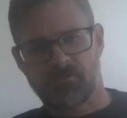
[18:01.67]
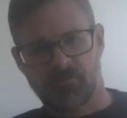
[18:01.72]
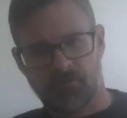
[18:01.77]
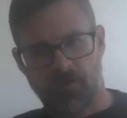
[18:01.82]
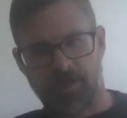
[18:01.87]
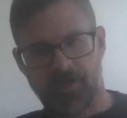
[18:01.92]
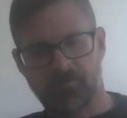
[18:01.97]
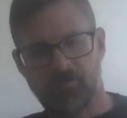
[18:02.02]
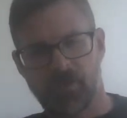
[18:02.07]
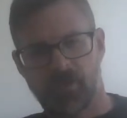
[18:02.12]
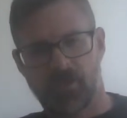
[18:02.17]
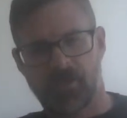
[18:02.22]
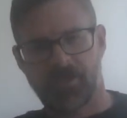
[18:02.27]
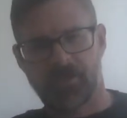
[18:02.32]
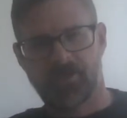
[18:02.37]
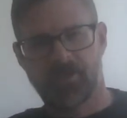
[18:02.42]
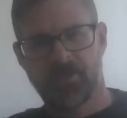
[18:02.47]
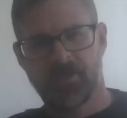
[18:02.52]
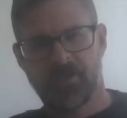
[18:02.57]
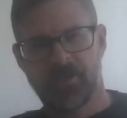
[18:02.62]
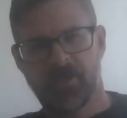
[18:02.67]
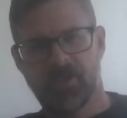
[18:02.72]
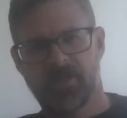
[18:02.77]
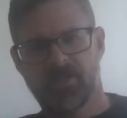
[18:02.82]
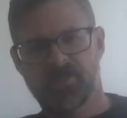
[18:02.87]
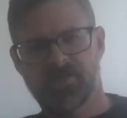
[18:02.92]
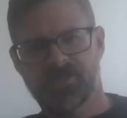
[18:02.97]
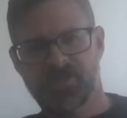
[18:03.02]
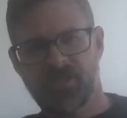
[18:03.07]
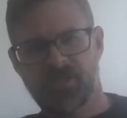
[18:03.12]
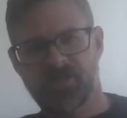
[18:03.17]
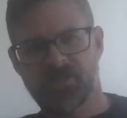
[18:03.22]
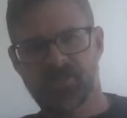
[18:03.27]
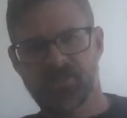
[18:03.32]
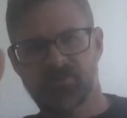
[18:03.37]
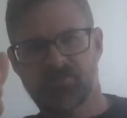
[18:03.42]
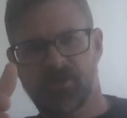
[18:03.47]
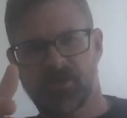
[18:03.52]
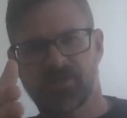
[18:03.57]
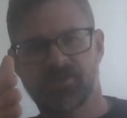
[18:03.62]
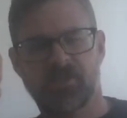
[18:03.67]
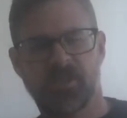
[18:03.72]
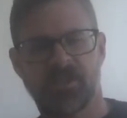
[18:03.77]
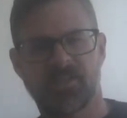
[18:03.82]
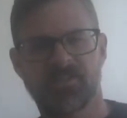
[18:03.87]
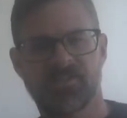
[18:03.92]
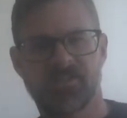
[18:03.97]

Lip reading: frame line. It's changing direct line